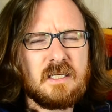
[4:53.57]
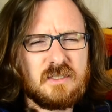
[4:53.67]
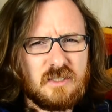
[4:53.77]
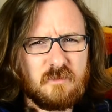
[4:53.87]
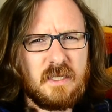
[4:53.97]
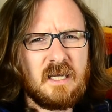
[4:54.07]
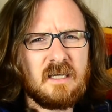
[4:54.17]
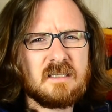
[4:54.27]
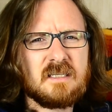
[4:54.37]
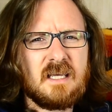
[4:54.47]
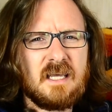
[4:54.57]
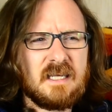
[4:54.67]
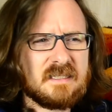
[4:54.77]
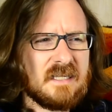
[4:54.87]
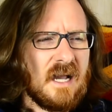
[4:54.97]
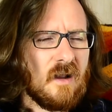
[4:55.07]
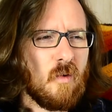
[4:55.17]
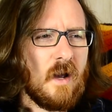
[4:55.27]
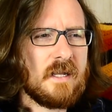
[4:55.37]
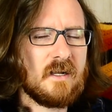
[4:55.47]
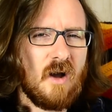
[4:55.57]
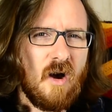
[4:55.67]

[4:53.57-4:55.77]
just because it's not quite an